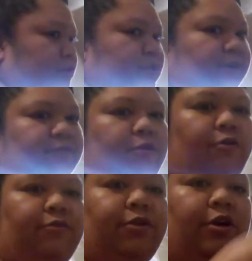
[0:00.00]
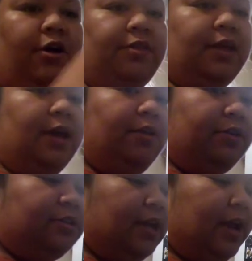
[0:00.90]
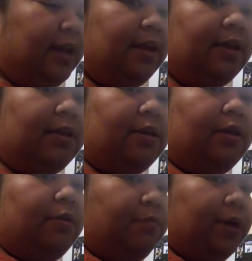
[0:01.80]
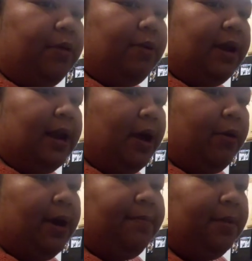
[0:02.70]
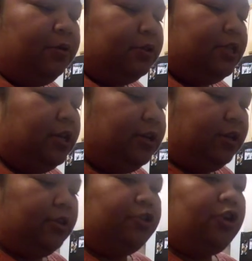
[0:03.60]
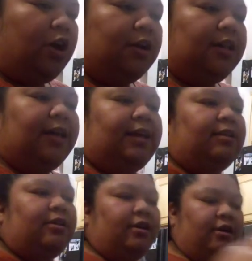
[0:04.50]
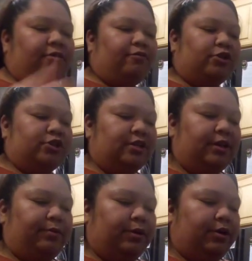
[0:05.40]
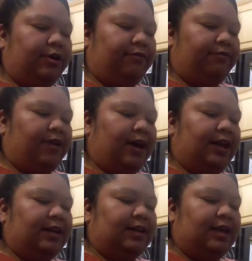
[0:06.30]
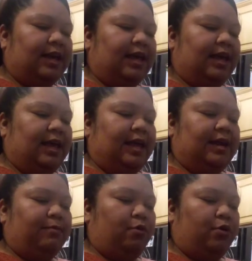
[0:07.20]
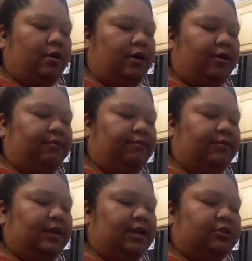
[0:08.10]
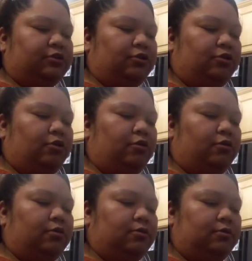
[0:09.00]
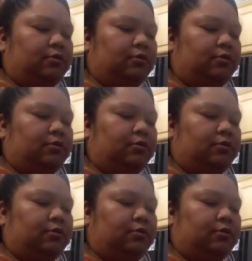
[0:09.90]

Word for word: stuff over on the other side. But right now I'm melting the chocolate. Unfortunately, we couldn't find any more of the circle